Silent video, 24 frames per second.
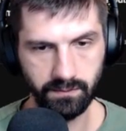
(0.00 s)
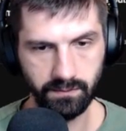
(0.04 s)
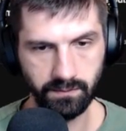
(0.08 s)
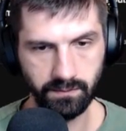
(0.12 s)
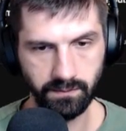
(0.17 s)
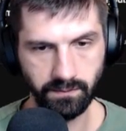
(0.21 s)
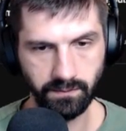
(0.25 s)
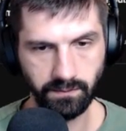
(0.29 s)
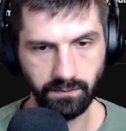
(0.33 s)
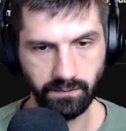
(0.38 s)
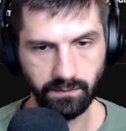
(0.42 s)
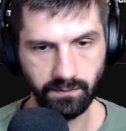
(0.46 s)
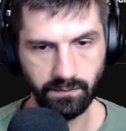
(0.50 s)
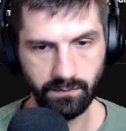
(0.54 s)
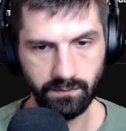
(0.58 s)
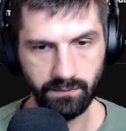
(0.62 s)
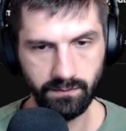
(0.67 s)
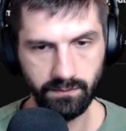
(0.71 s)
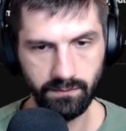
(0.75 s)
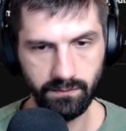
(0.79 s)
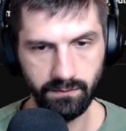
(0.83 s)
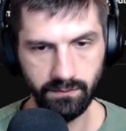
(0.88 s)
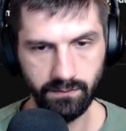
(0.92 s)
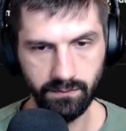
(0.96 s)

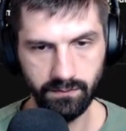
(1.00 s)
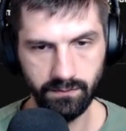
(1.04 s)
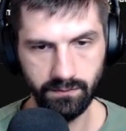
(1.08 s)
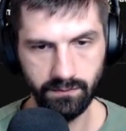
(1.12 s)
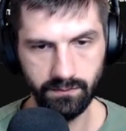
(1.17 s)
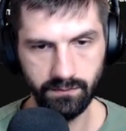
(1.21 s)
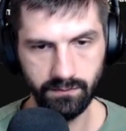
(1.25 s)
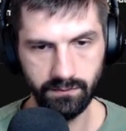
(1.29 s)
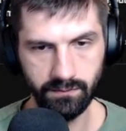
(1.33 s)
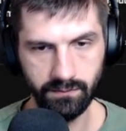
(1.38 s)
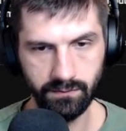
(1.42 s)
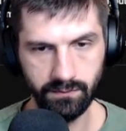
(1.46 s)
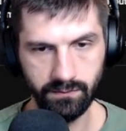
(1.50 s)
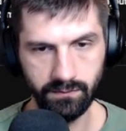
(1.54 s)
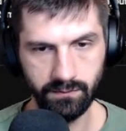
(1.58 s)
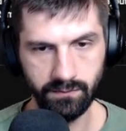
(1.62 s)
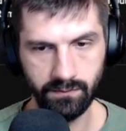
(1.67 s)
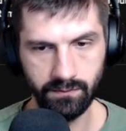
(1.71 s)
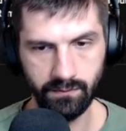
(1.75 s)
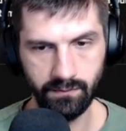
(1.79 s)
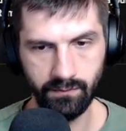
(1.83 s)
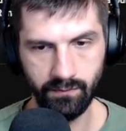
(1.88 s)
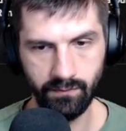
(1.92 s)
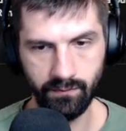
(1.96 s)

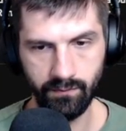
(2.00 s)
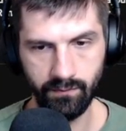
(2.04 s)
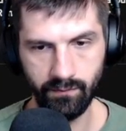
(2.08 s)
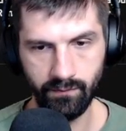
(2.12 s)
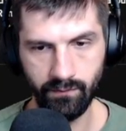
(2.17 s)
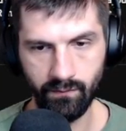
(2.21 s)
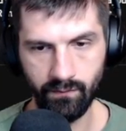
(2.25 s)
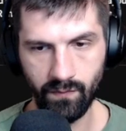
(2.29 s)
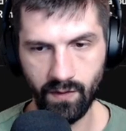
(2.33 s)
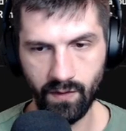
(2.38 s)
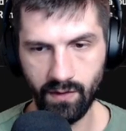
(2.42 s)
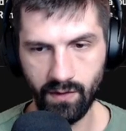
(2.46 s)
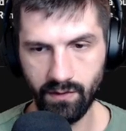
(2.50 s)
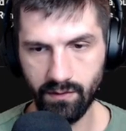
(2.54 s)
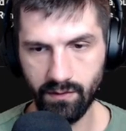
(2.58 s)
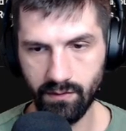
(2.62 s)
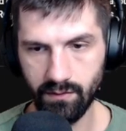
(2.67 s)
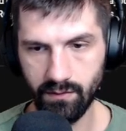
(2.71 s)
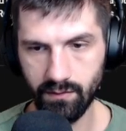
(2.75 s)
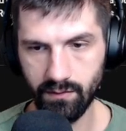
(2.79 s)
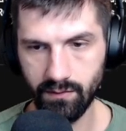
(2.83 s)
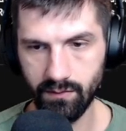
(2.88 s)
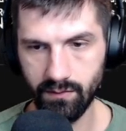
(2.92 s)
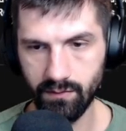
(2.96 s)

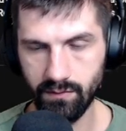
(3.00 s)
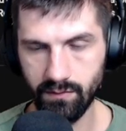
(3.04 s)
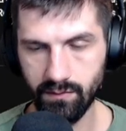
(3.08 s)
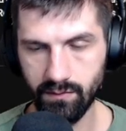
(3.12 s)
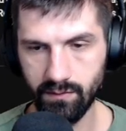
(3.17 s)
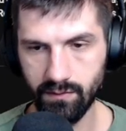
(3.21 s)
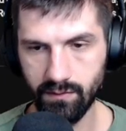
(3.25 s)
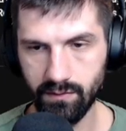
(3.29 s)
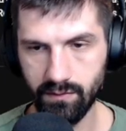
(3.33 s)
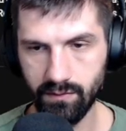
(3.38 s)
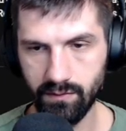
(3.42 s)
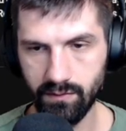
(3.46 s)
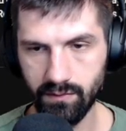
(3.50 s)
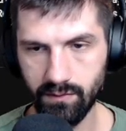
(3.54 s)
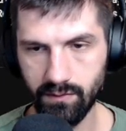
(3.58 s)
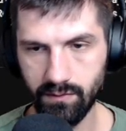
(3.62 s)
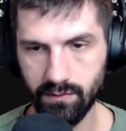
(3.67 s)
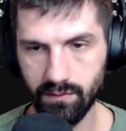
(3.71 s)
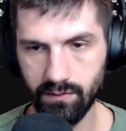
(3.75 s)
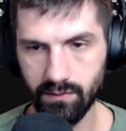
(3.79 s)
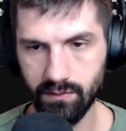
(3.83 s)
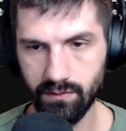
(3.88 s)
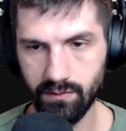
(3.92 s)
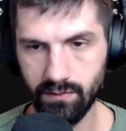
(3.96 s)

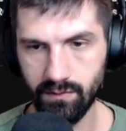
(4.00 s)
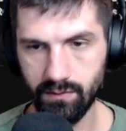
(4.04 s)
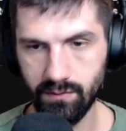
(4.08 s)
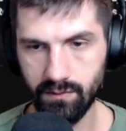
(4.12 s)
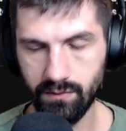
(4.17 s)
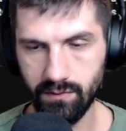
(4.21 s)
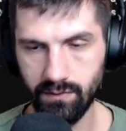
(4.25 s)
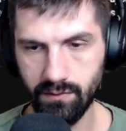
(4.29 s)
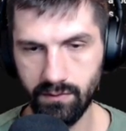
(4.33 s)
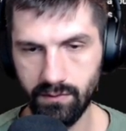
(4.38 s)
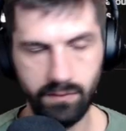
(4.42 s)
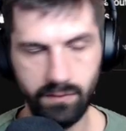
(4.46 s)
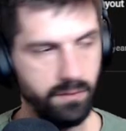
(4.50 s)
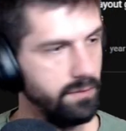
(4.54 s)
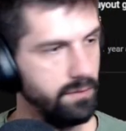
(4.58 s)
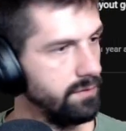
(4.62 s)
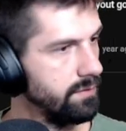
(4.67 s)
Nobody speaks.